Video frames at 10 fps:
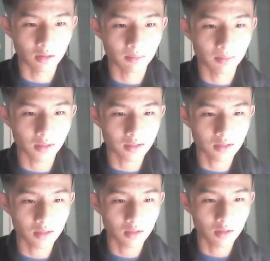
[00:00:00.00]
But
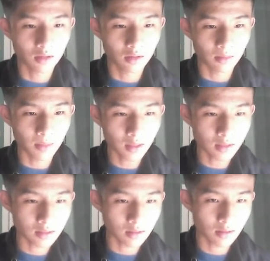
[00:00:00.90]
the main
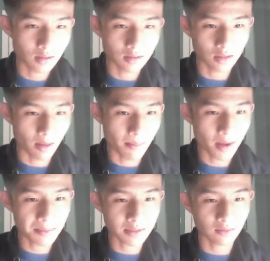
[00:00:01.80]
idea is that
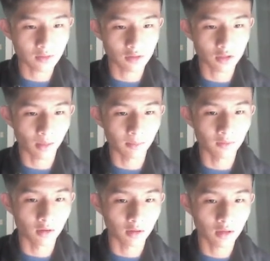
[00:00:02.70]
maps have search time of
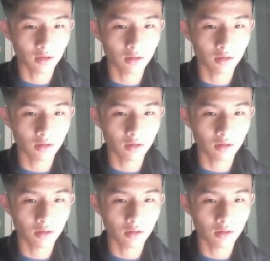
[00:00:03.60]
log n,